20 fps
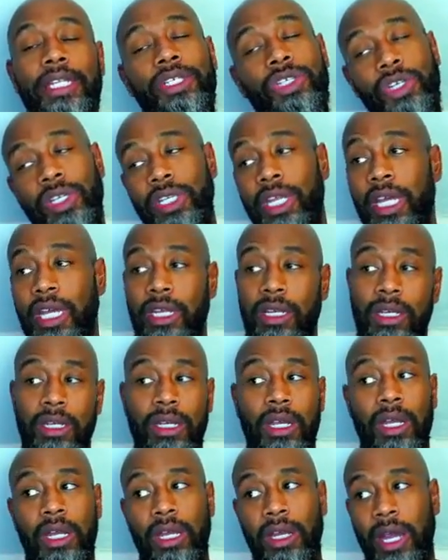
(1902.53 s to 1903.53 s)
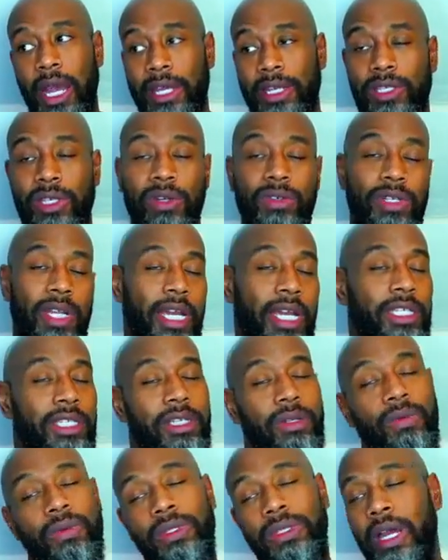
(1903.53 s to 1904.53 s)
And then as they're
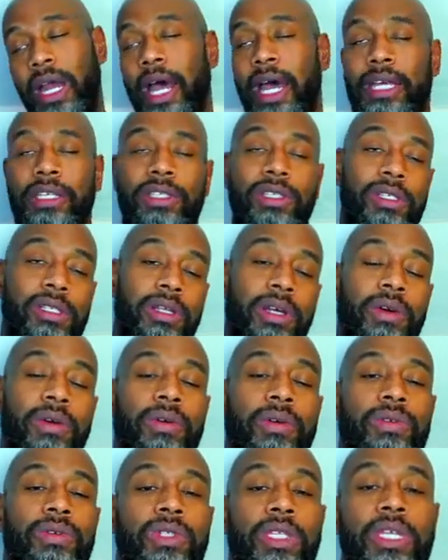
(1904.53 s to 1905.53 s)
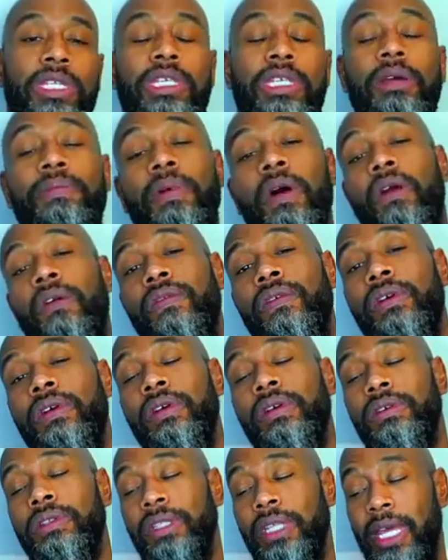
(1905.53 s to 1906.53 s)
dancing with their eyes closed, they tip
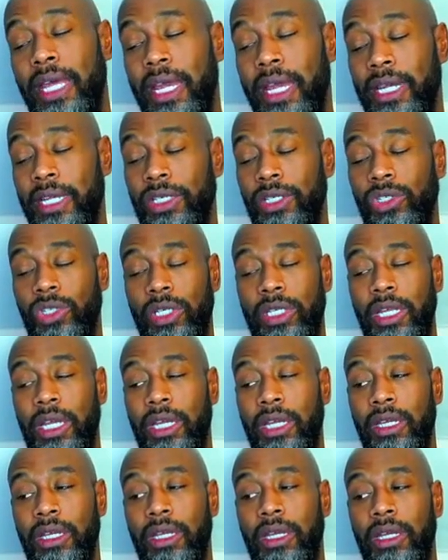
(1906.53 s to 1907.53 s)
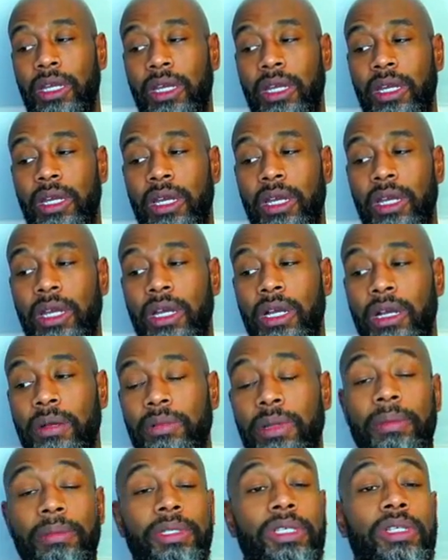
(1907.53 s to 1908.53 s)
over the edge and they
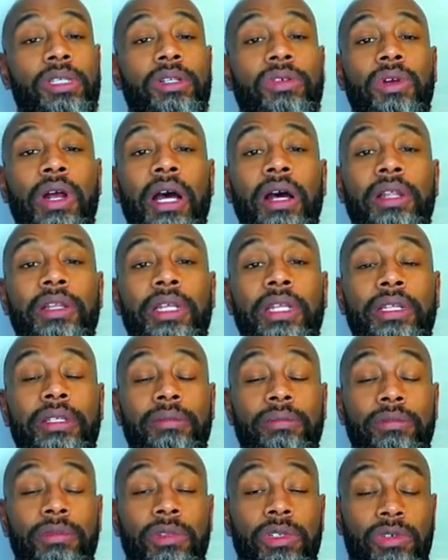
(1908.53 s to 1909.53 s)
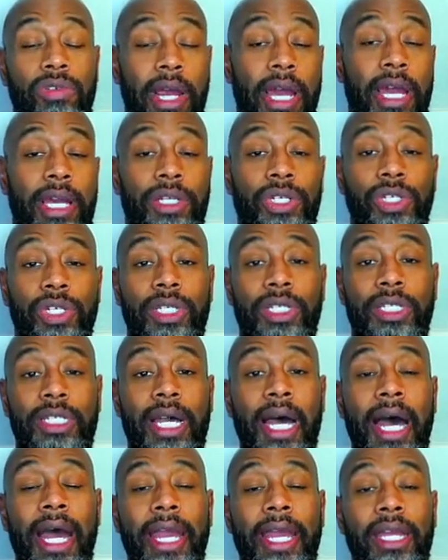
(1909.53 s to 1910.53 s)
plummet to the ground and crash and
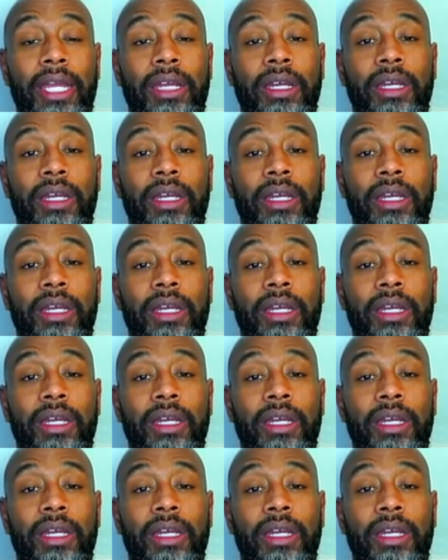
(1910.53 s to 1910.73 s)
die.